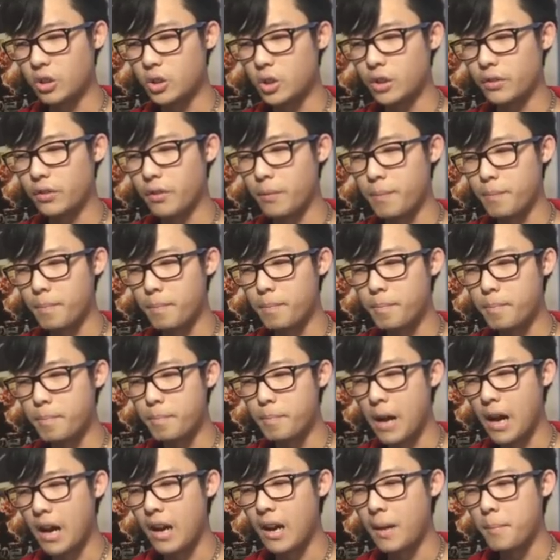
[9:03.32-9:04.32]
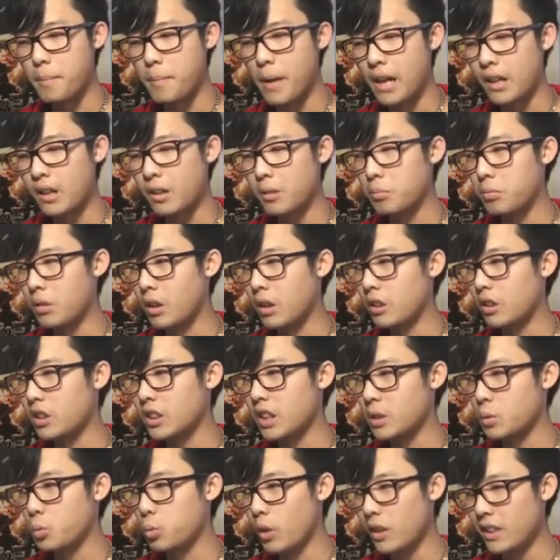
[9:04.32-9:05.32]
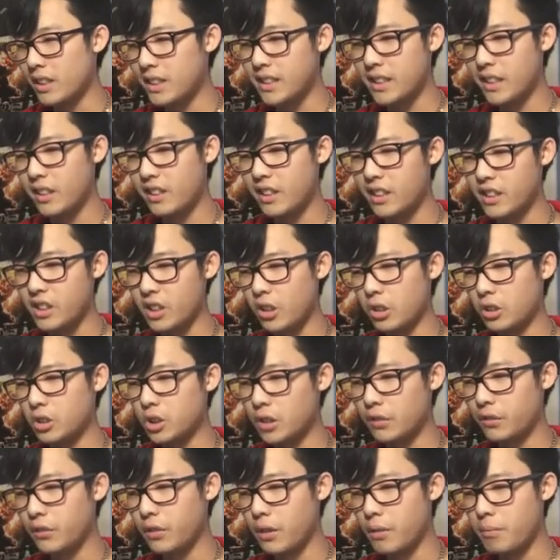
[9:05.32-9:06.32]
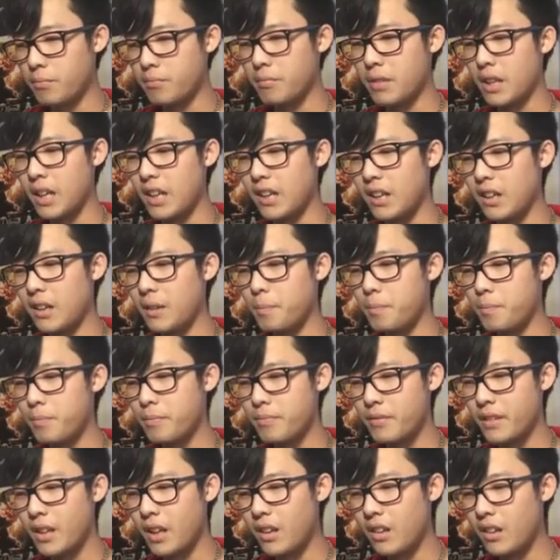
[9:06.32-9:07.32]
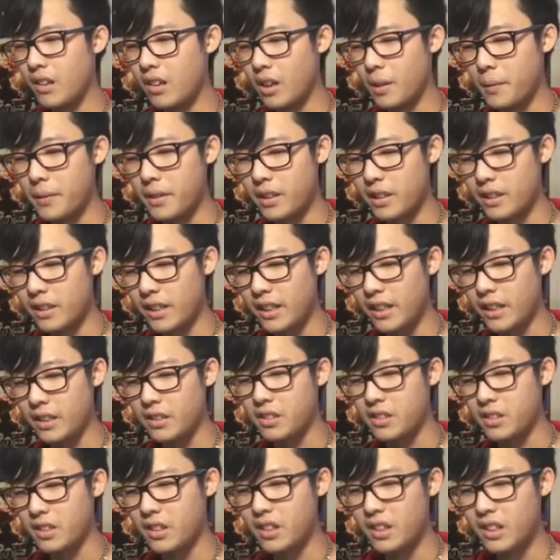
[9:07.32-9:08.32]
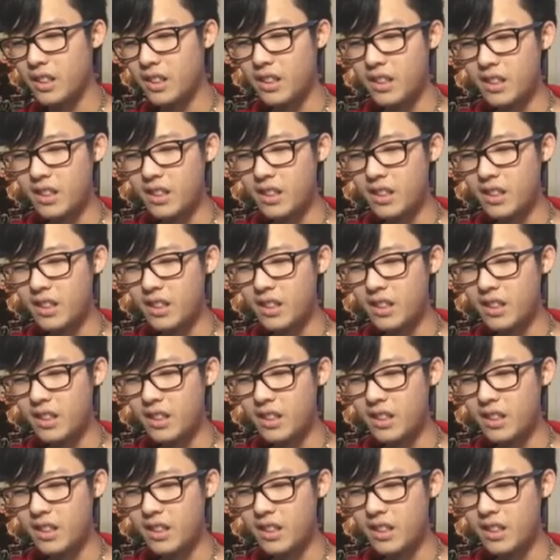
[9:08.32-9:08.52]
Ultra from Battle Brawlers, as well as Nilius Ultra from Armored Alliance.